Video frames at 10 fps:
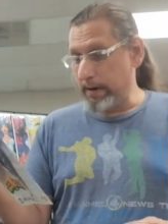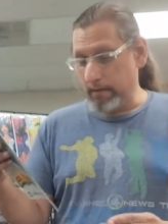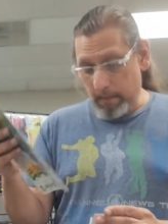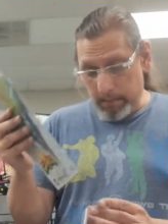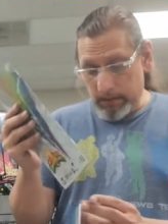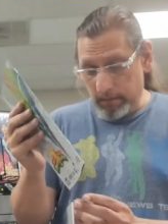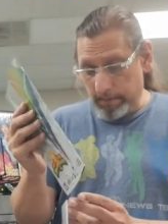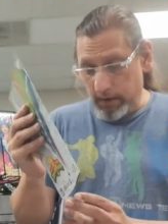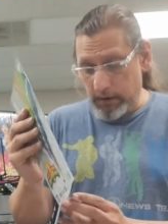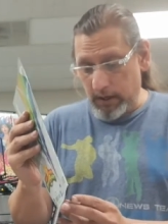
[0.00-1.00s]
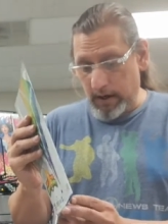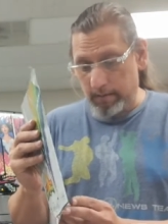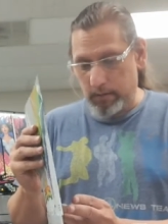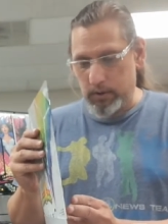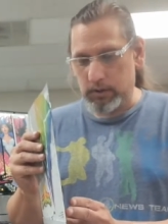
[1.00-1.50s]
But I remember it's a Virgin
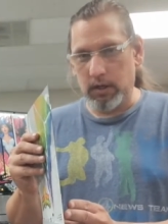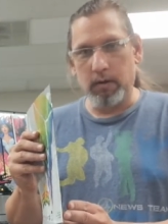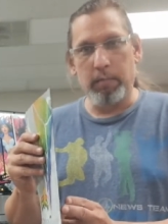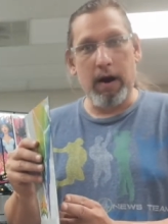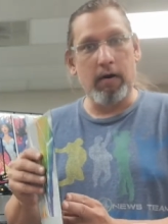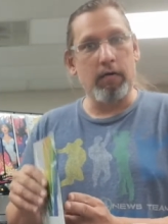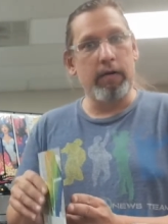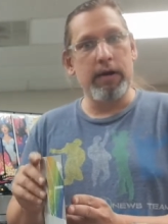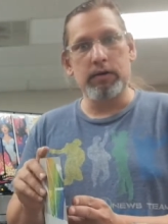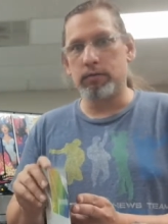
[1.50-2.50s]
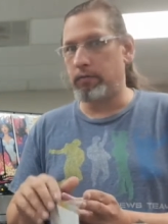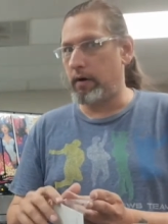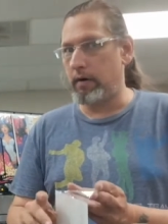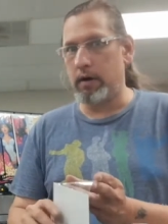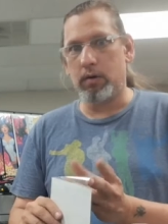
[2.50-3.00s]
cover, but still, Power Rangers,
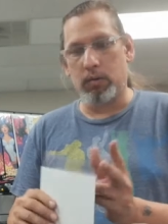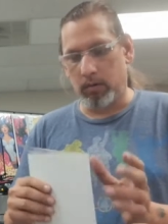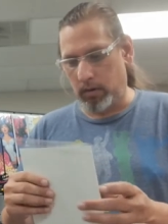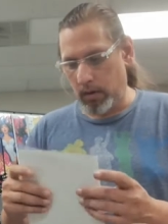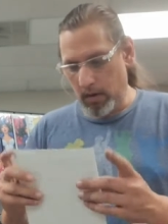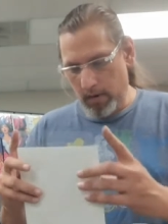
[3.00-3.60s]
very cool.